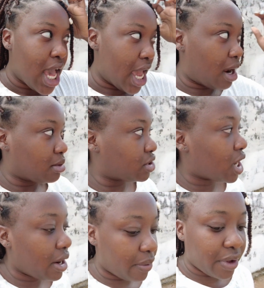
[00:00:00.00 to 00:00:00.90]
And I was
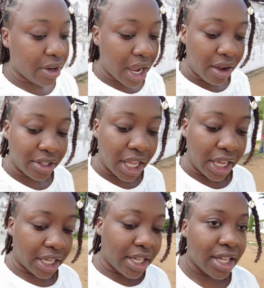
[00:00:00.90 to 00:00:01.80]
trying to figure out
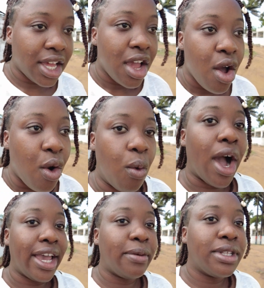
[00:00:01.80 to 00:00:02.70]
like
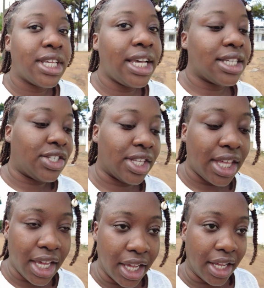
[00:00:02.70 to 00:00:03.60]
why he would say such a
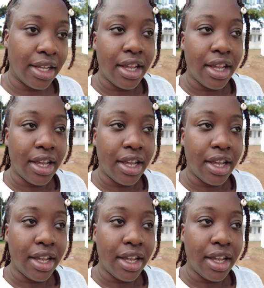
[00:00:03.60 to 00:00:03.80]
thing.